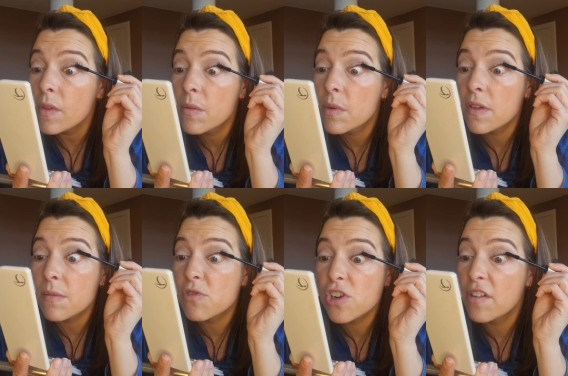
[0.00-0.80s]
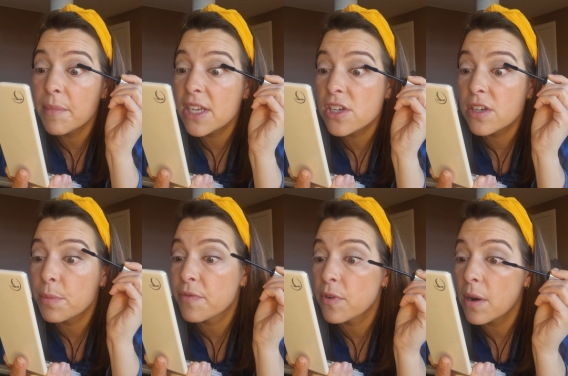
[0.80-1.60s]
Because I'm sure I've mentioned to you
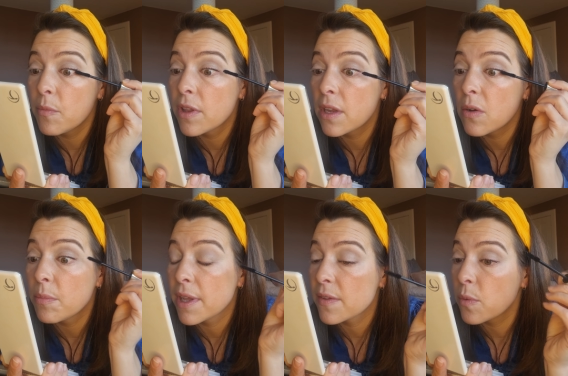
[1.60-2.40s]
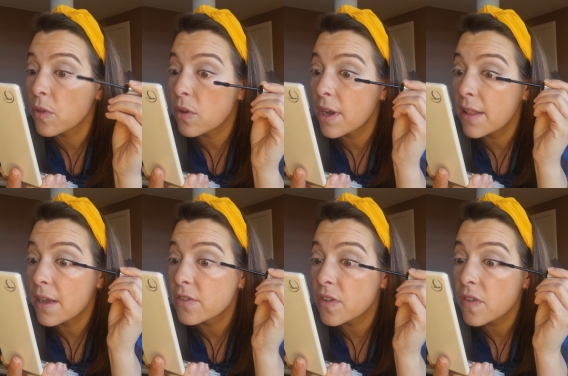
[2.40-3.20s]
before, I'm really not blessed with good
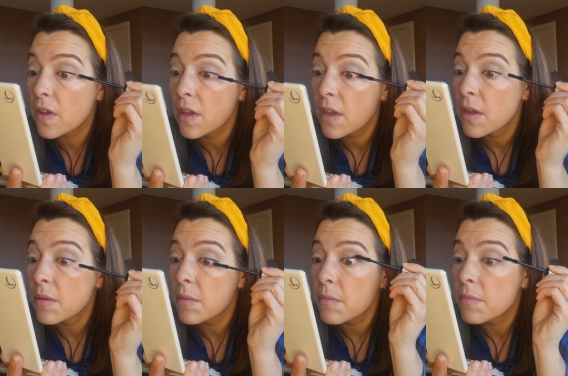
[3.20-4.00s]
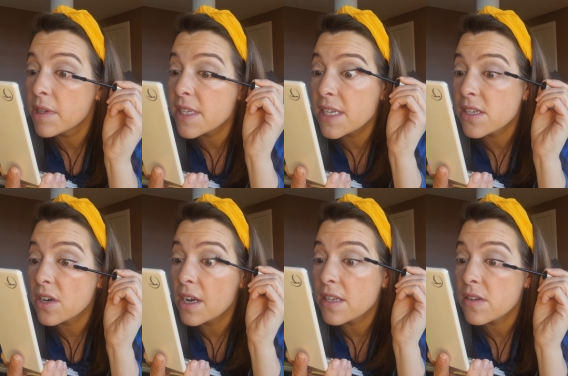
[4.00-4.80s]
eyelashes. My
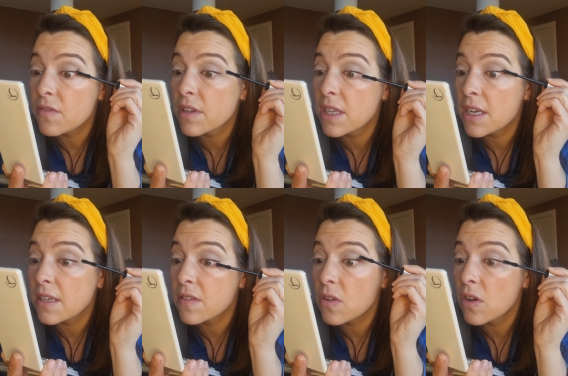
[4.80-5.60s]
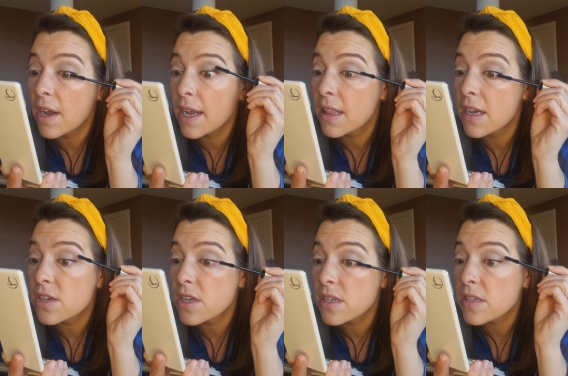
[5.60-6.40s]
sister has really nice long
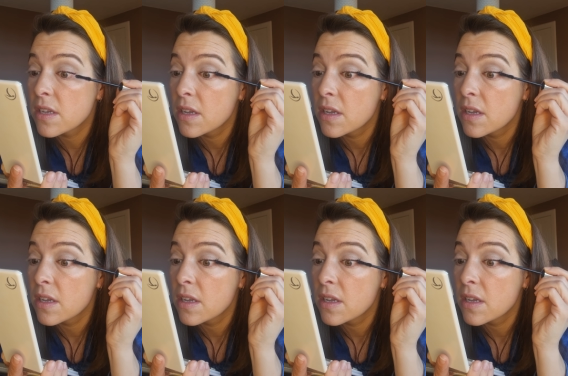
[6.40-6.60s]
eyelashes.